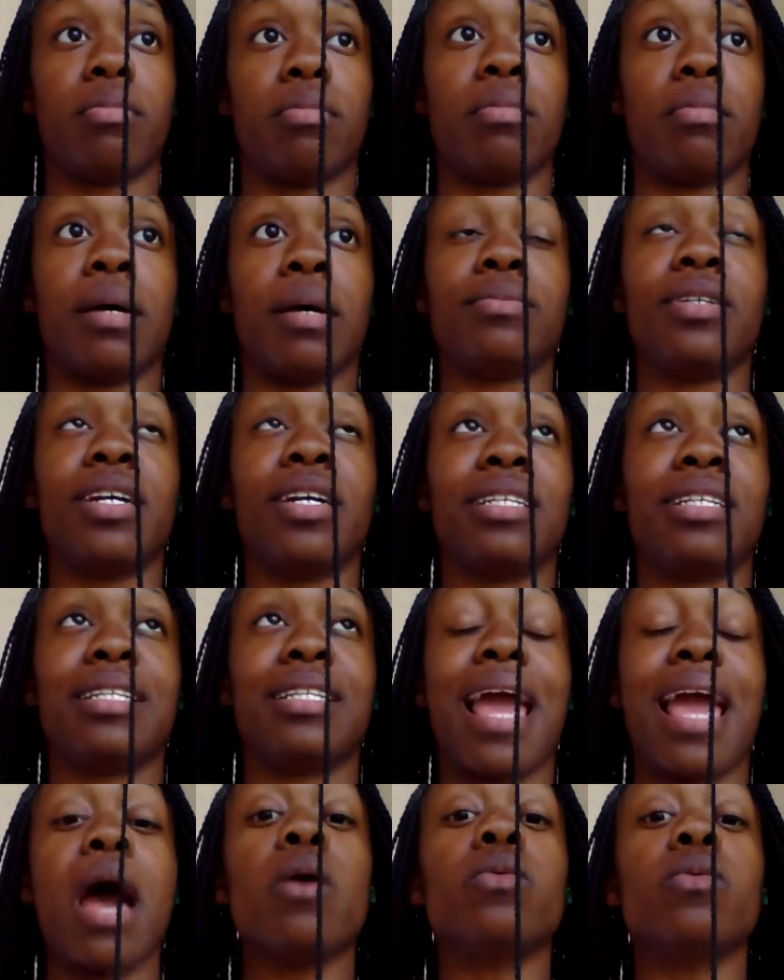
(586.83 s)
I'm trying to
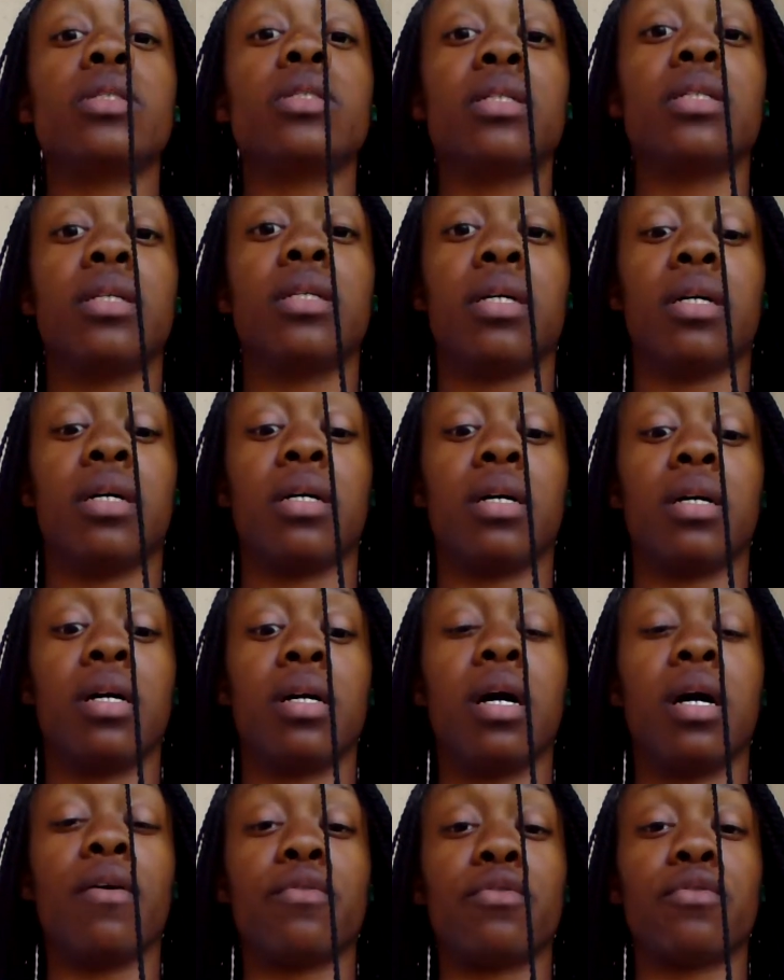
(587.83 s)
stay out
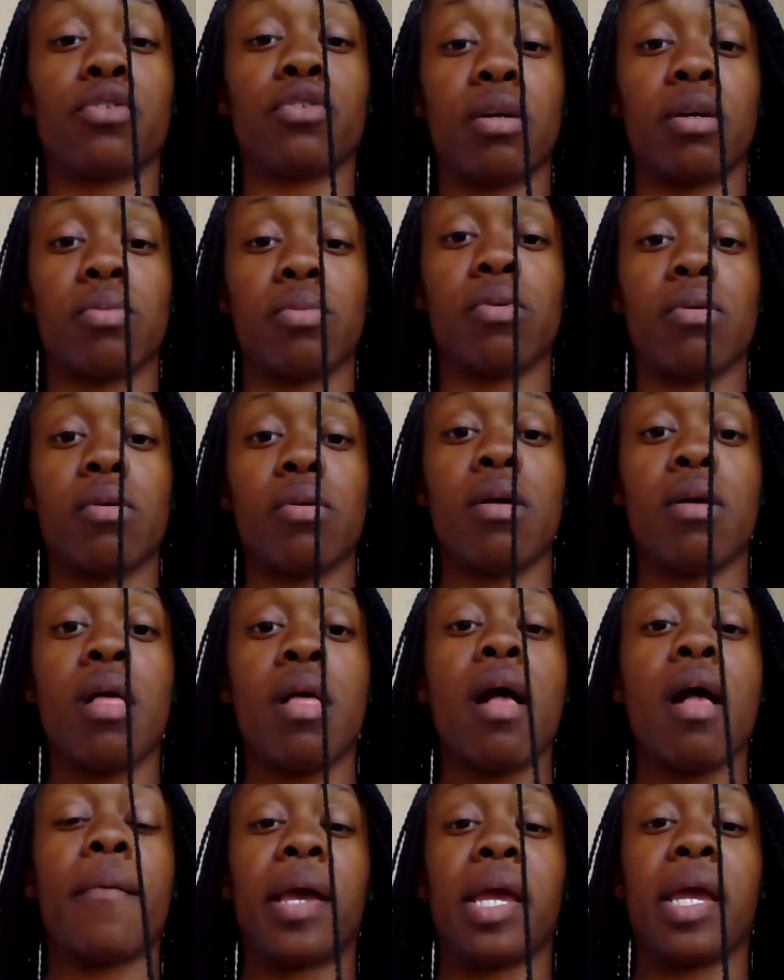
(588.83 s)
of trouble
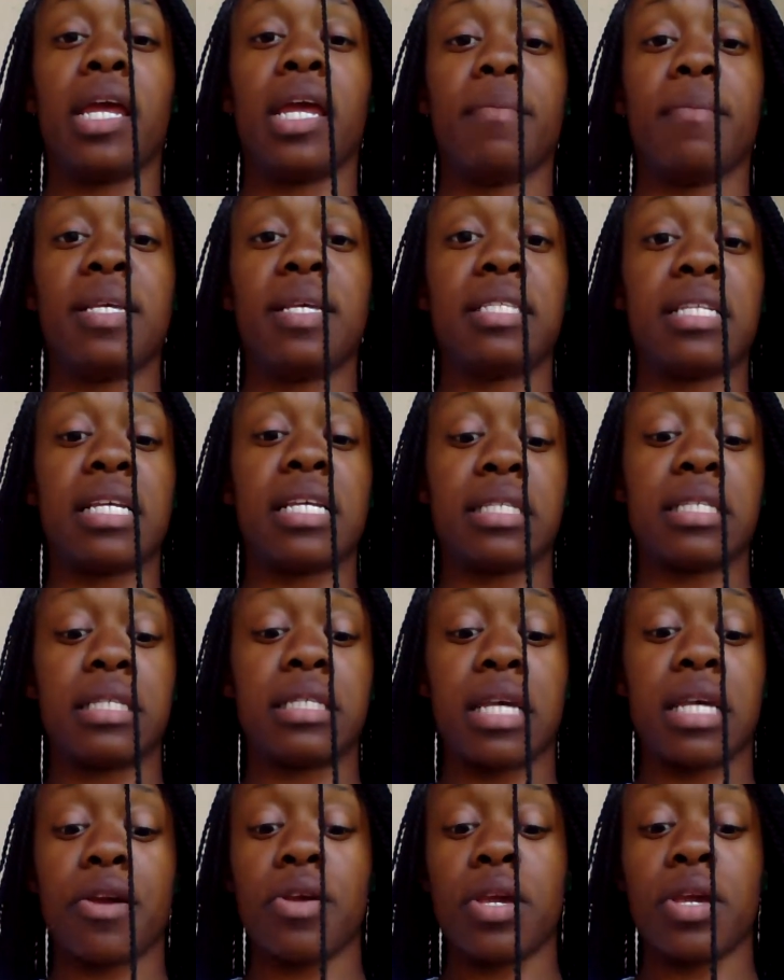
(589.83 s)
by any means
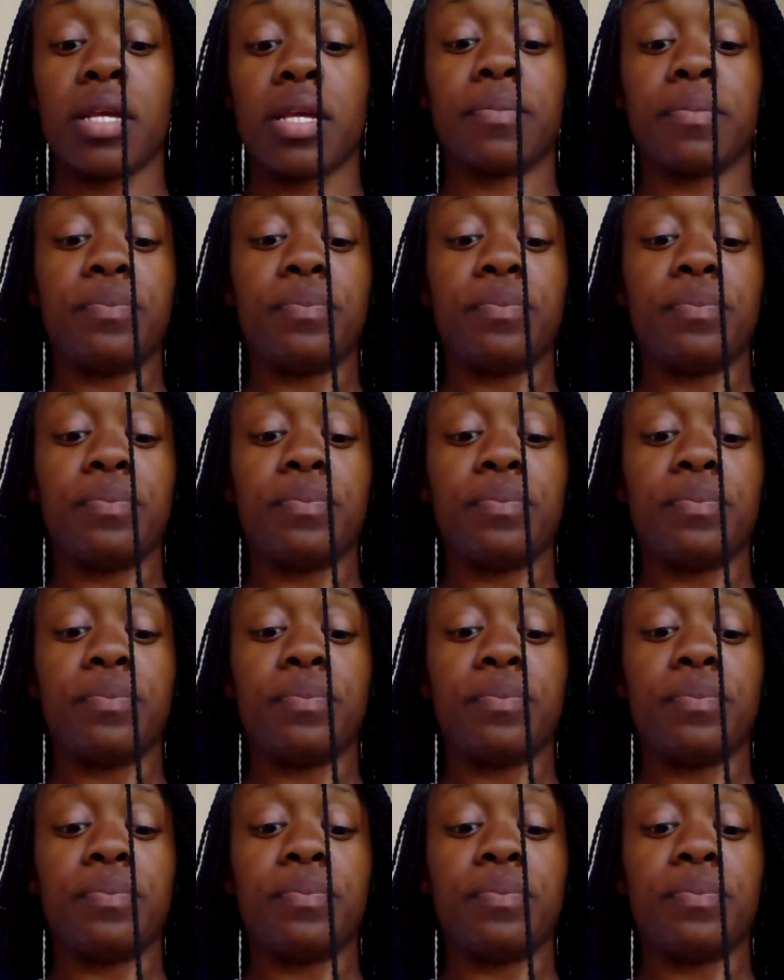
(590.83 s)
necessary.